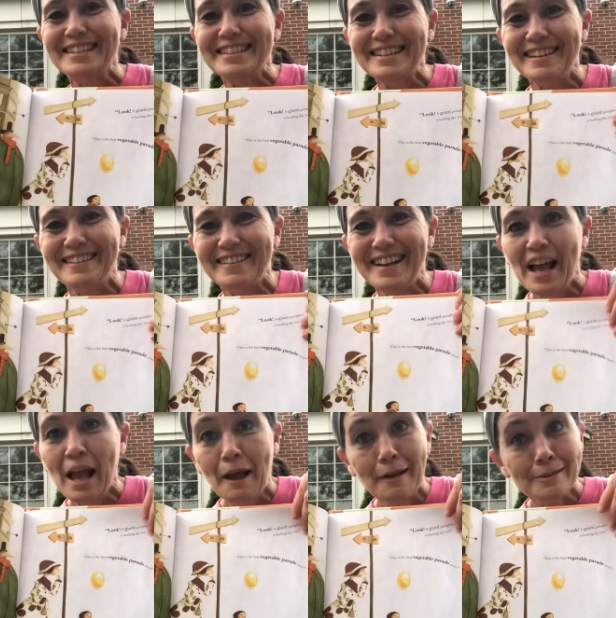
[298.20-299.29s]
so,
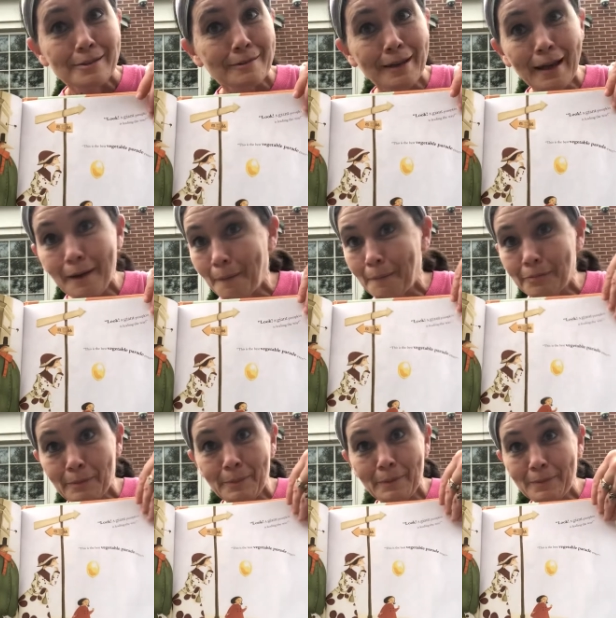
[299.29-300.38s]
so now the
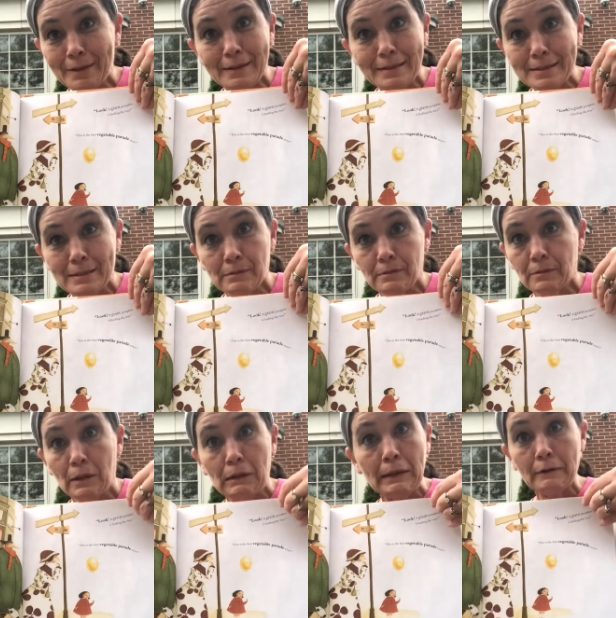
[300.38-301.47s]
pumpkin is the
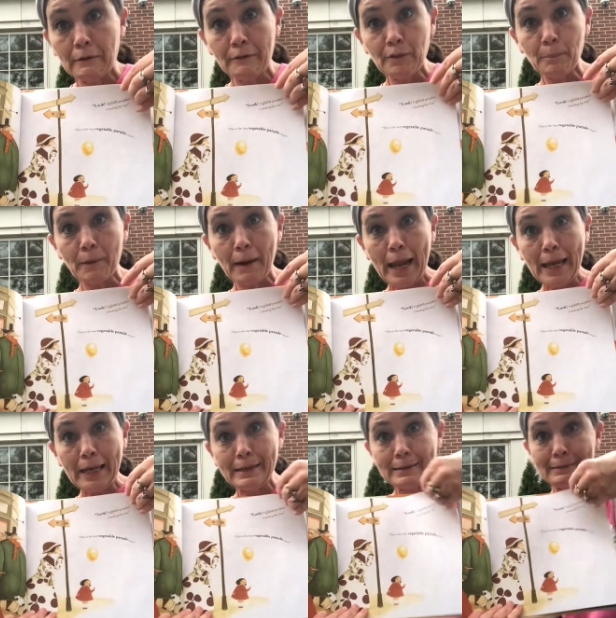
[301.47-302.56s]
leader of the
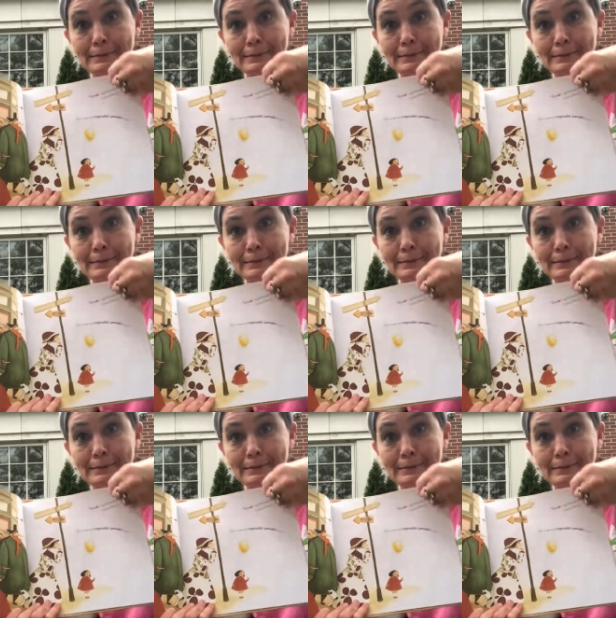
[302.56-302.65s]
parade.